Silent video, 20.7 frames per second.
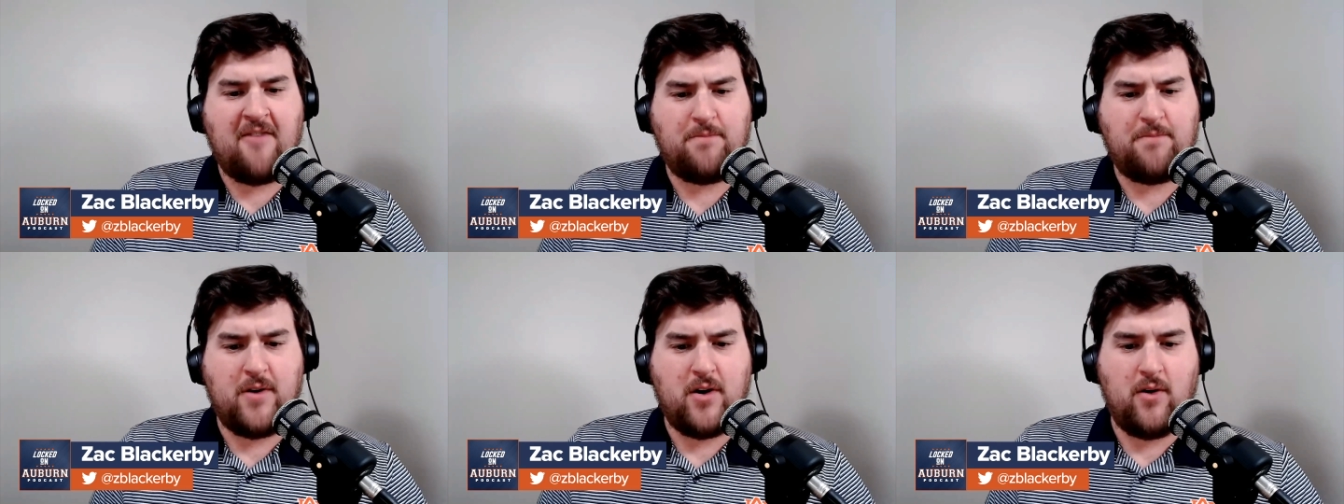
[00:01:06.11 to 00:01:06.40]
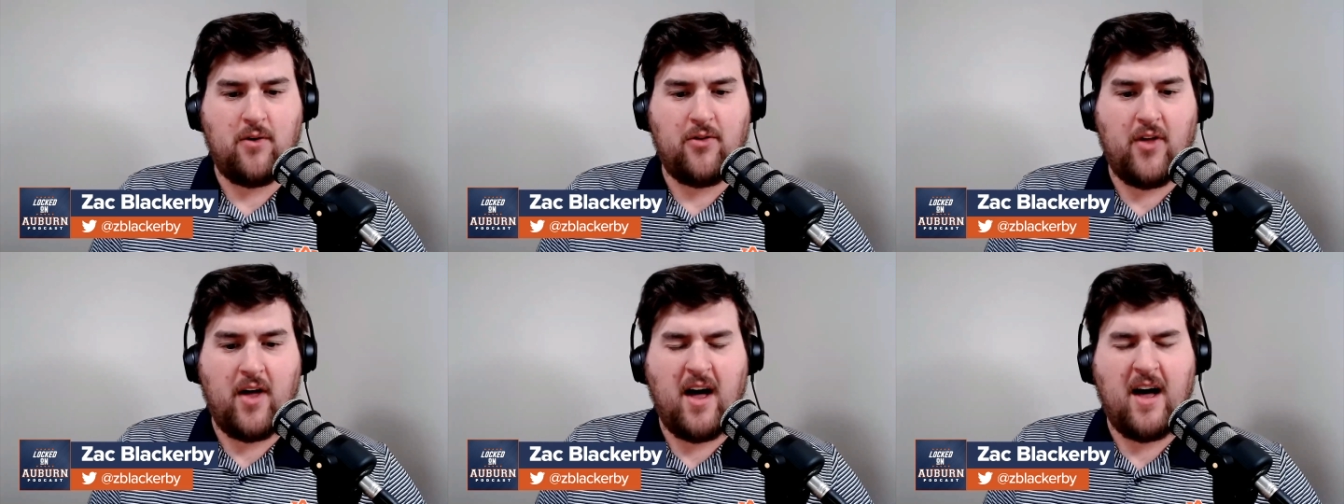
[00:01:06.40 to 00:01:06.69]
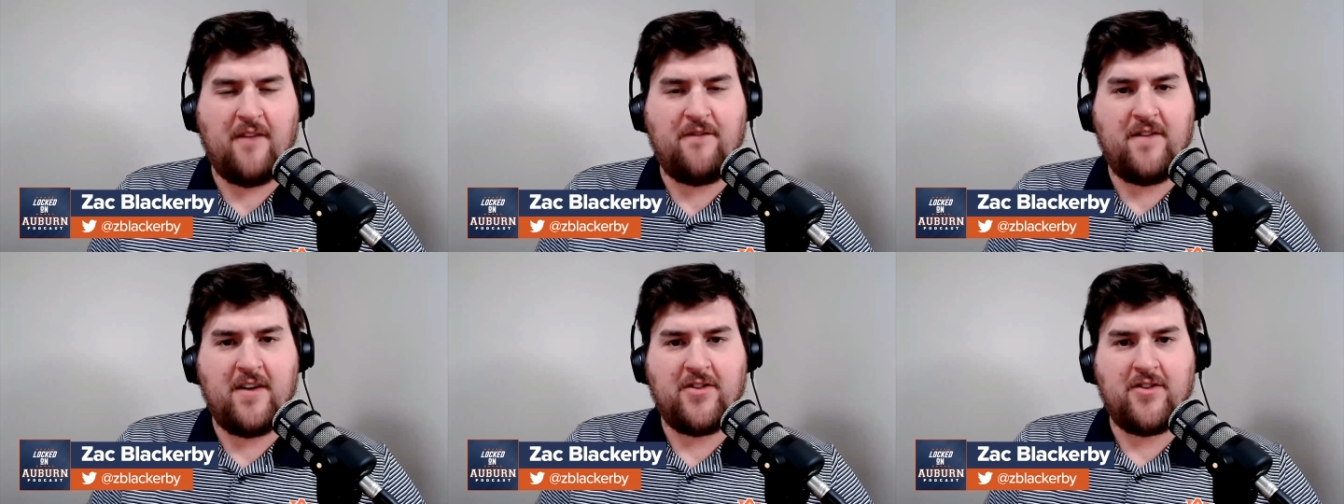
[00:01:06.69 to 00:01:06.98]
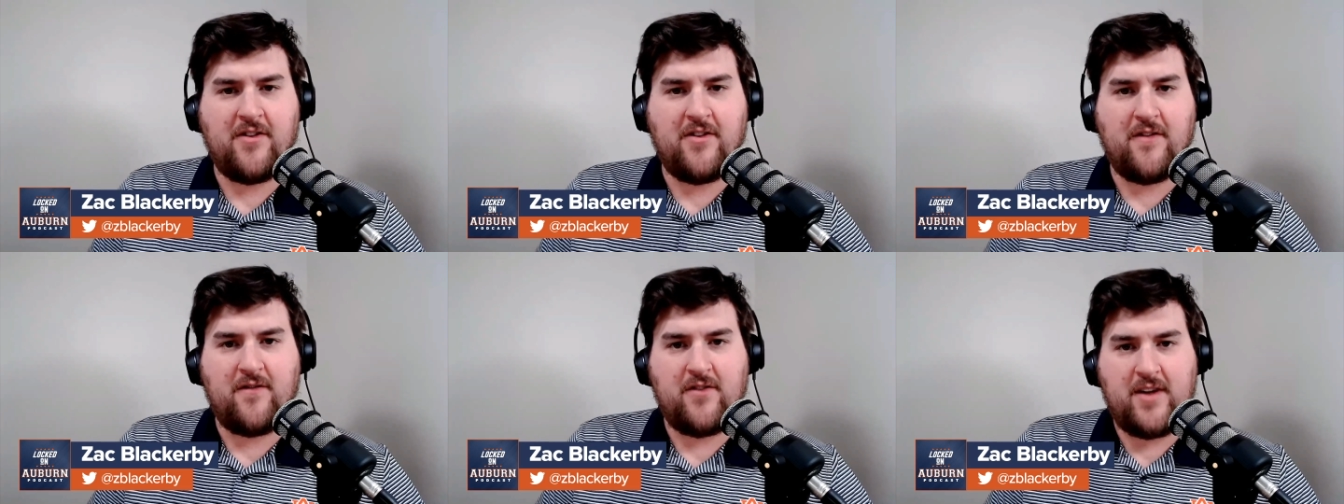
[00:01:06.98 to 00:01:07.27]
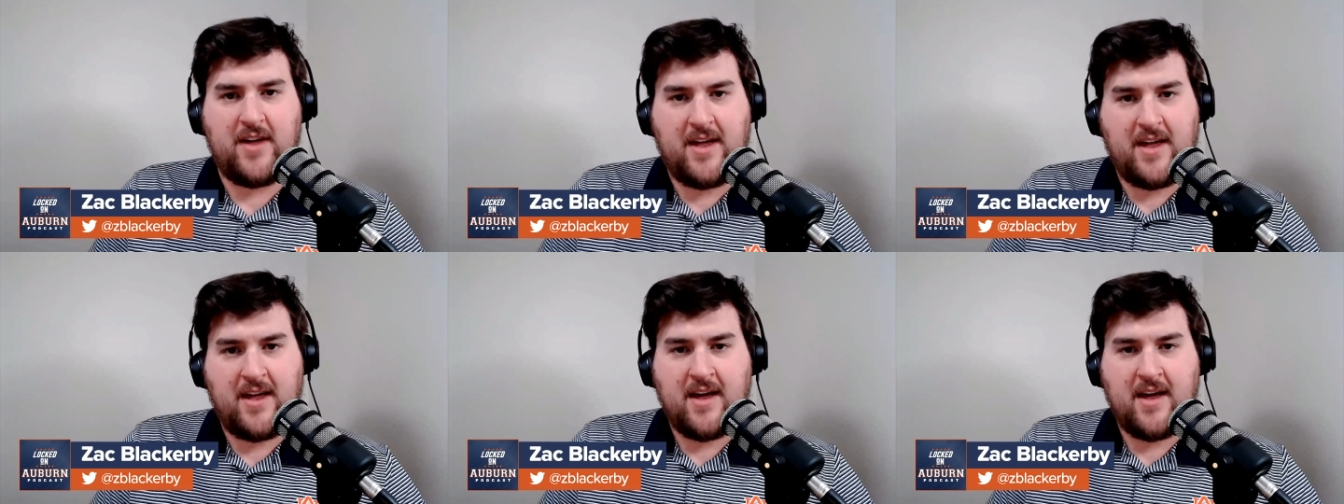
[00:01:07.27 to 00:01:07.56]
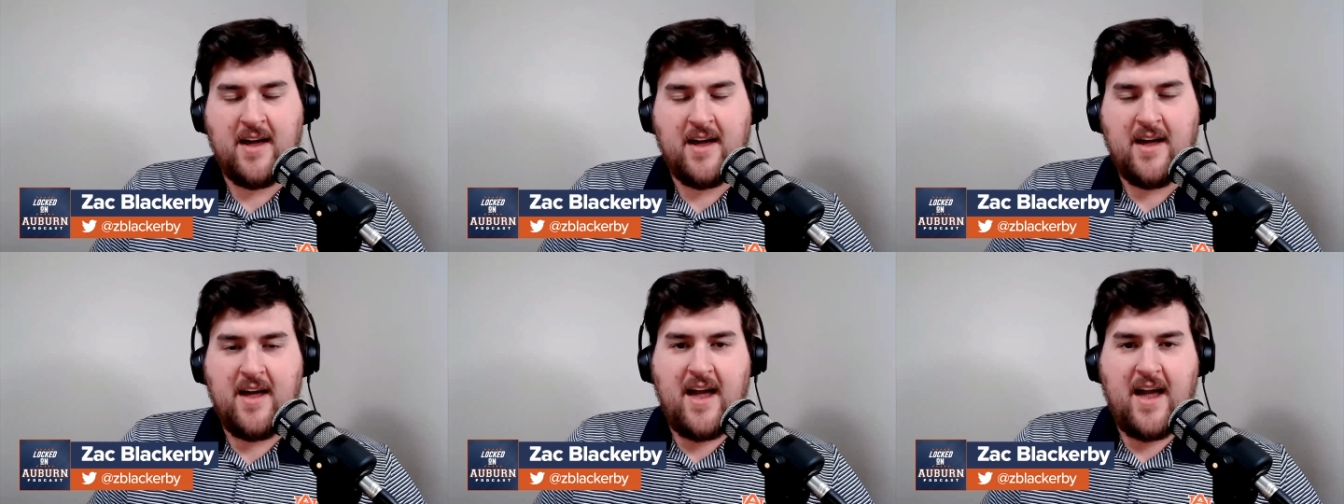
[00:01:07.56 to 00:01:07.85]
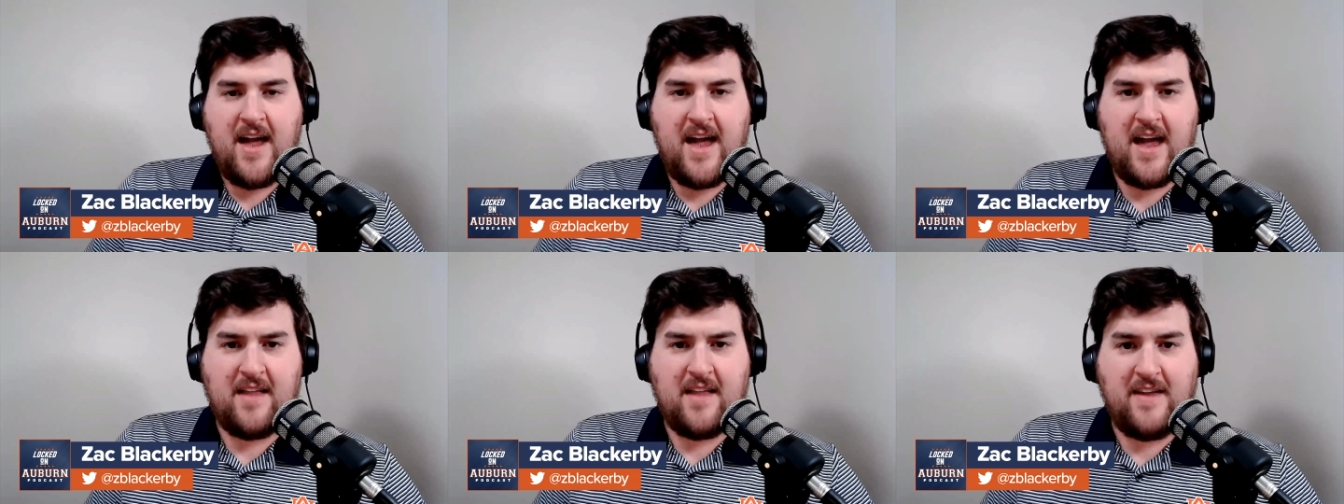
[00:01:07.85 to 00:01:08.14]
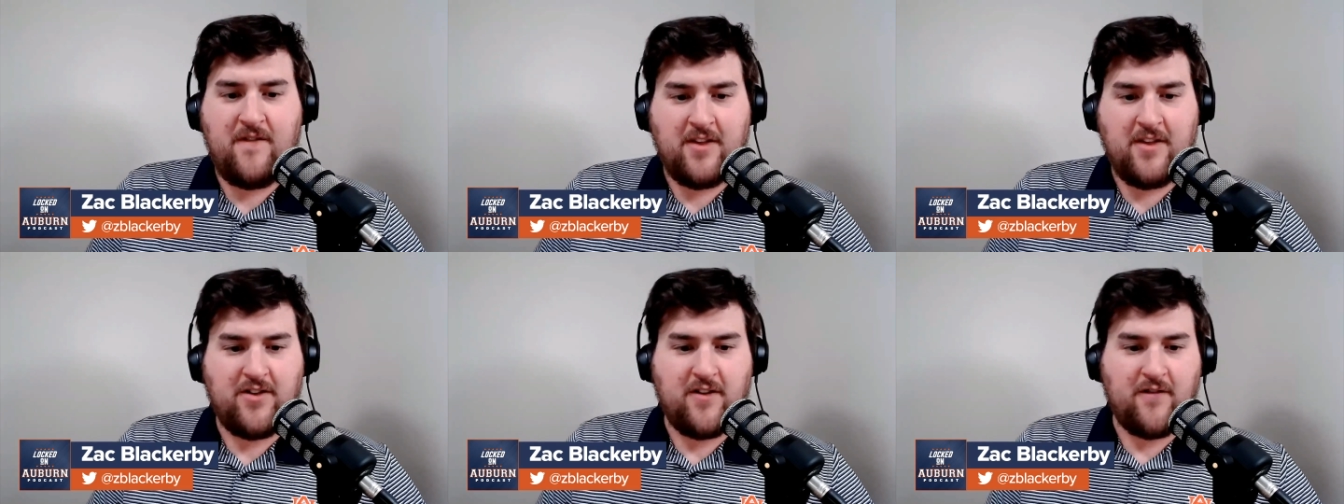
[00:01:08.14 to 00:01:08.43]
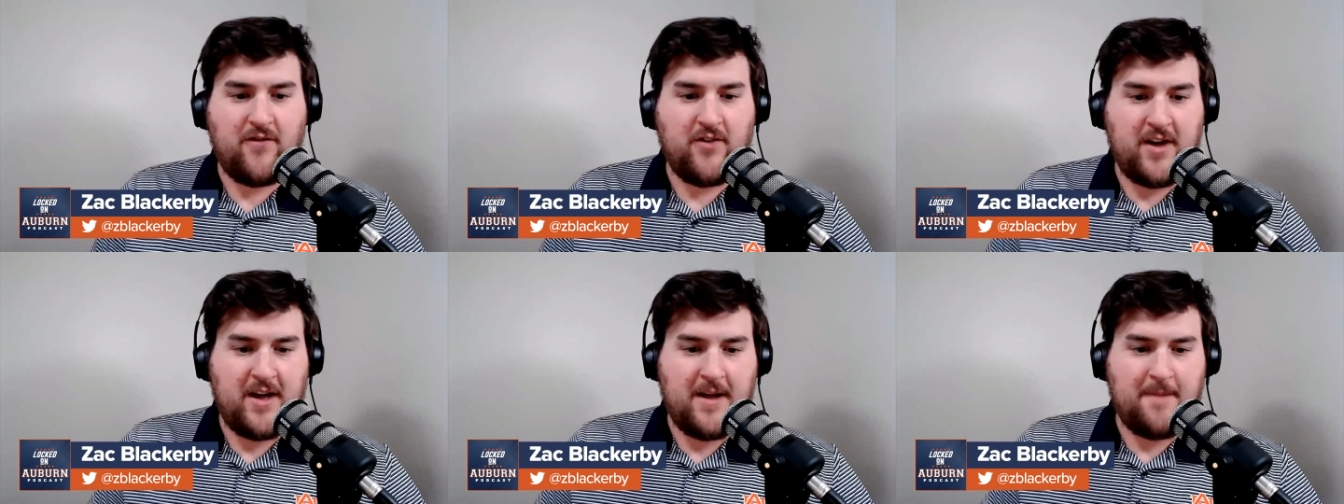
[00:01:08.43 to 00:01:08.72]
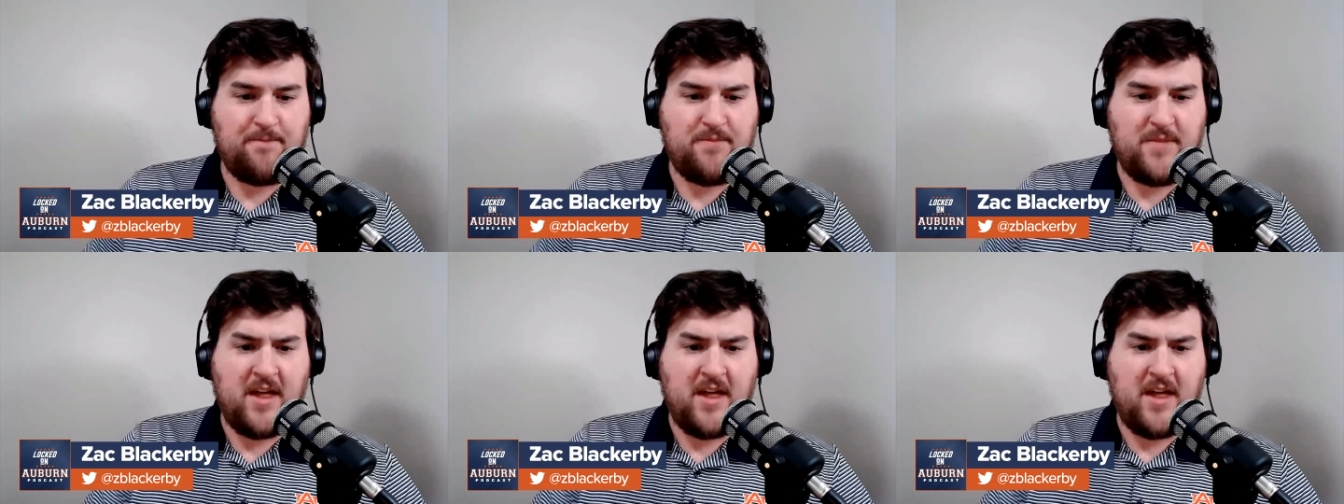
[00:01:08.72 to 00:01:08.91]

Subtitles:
both offensively and defensively.